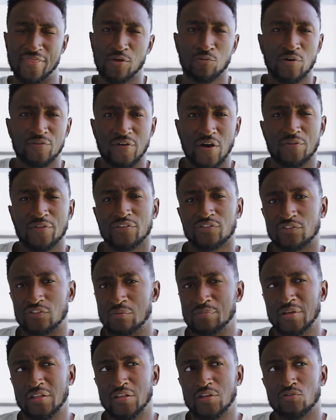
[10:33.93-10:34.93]
And then we found this
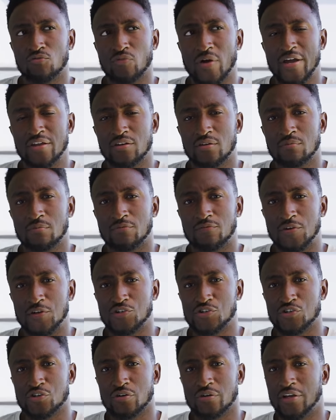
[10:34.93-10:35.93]
seemingly random
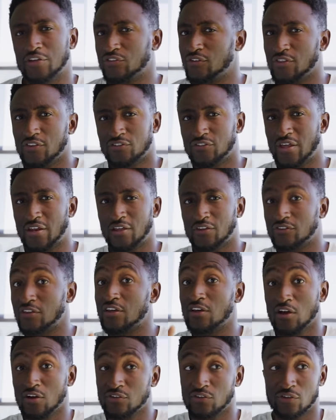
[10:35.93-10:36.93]
feature. It's in the settings,
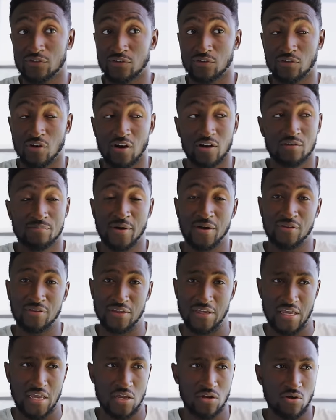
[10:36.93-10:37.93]
they also talked about it
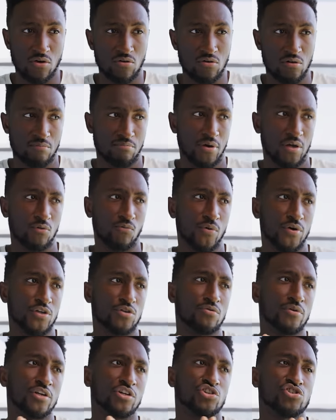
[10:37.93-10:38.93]
in the keynote, but where
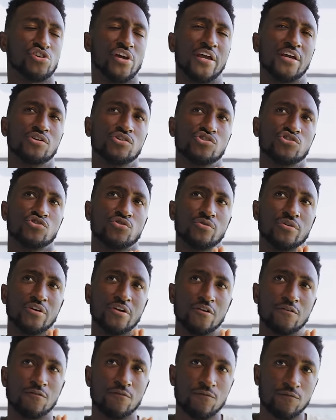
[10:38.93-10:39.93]
you can change your
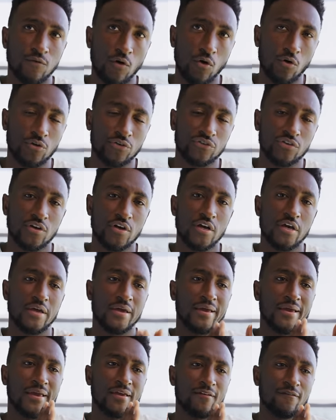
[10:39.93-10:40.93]
default
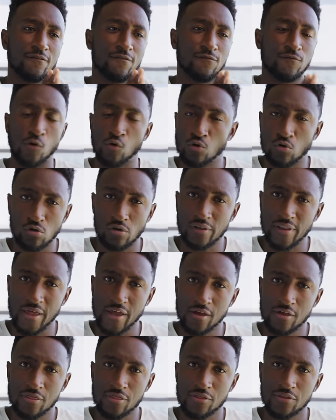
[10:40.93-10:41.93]
focal
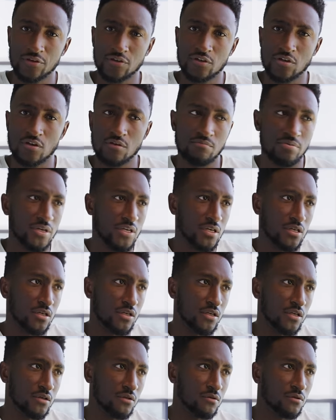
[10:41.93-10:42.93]
length to
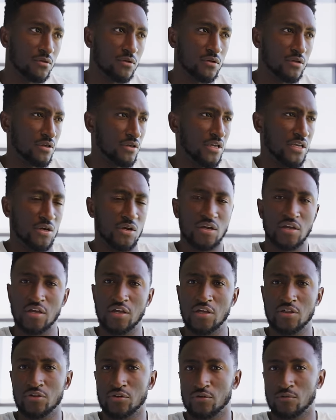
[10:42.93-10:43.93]
be
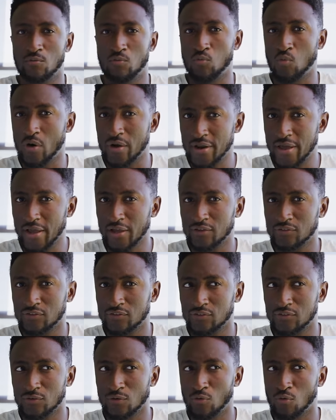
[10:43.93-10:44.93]
either
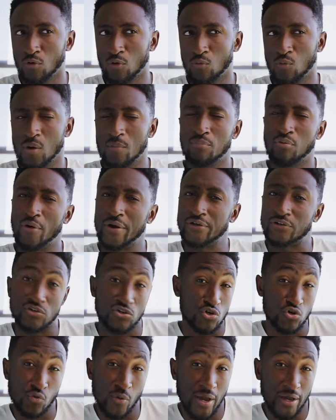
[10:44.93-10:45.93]
1x or
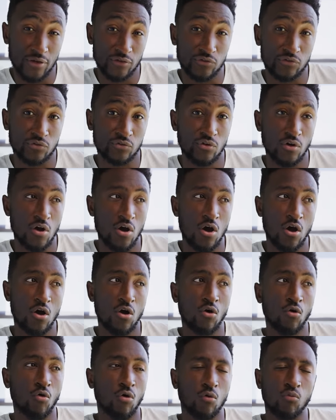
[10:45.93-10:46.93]
1.2x
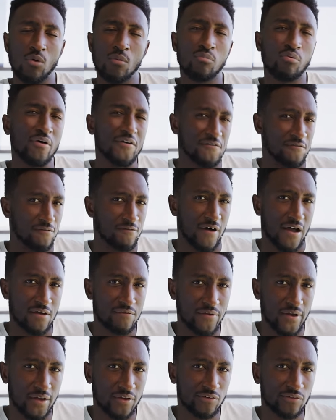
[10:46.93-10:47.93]
or
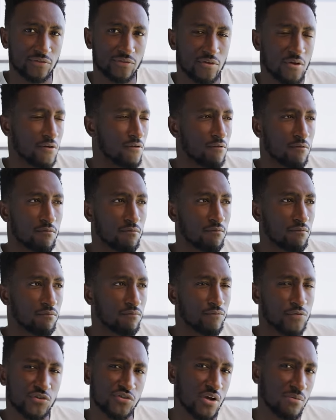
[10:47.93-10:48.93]
1.5x
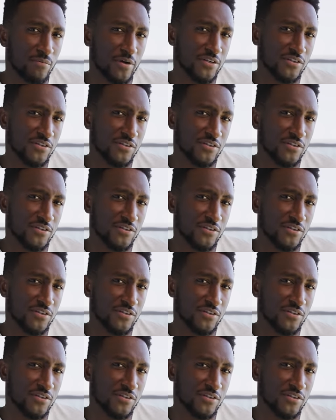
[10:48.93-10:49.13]
for some